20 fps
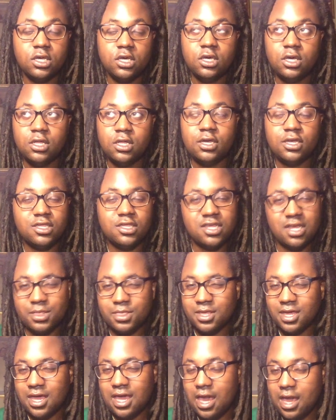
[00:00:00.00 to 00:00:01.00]
That's not
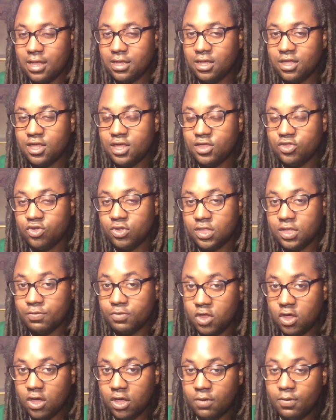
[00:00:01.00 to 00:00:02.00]
the kind of dangerous I'm
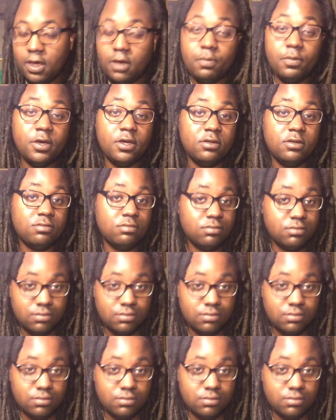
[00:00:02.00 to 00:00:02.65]
talking about, but